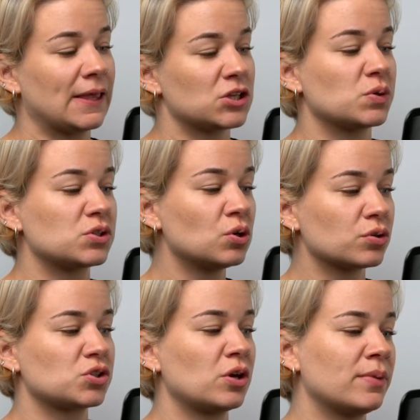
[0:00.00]
So it's not
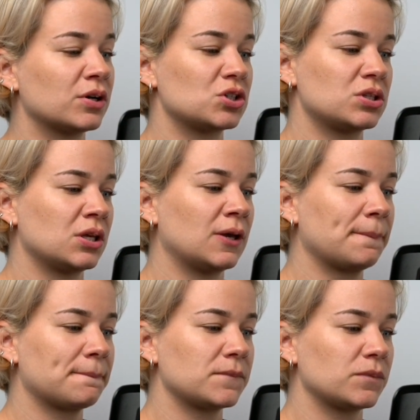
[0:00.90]
so much that
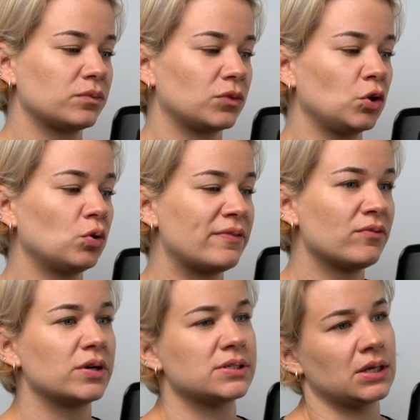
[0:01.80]
you're
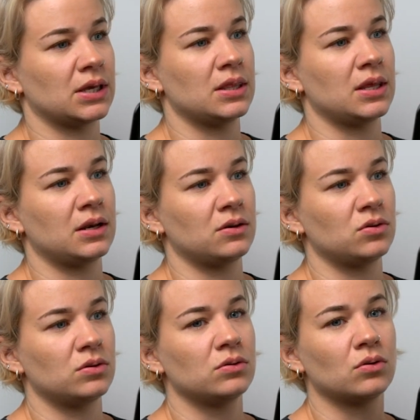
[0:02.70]
invoicing and then
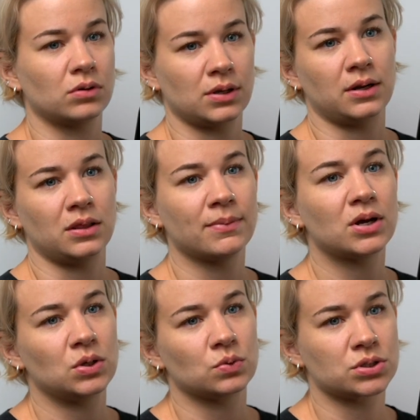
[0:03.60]
not getting the
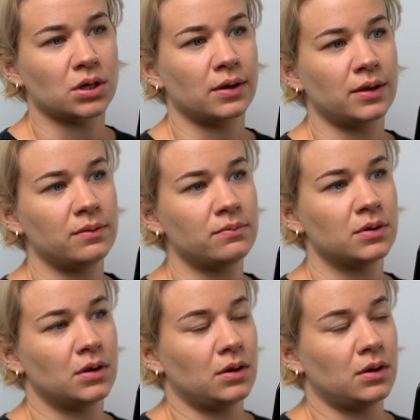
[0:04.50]
money on time.